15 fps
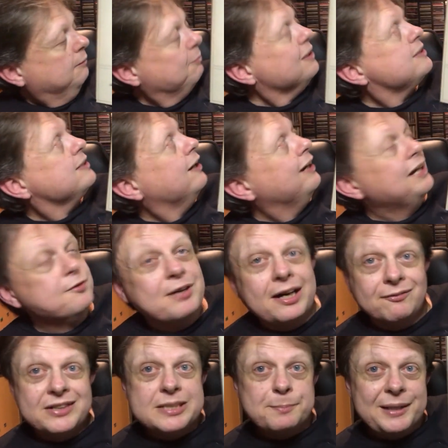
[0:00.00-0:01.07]
But certainly
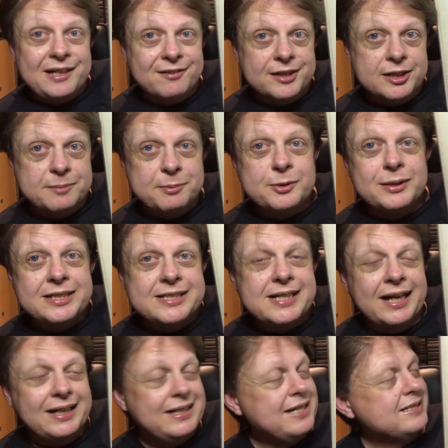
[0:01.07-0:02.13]
around this period, Between
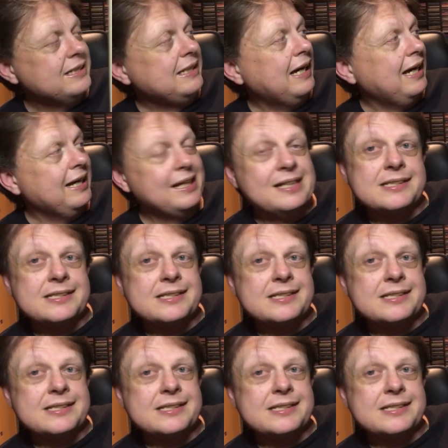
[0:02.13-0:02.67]
Today and Yesterday,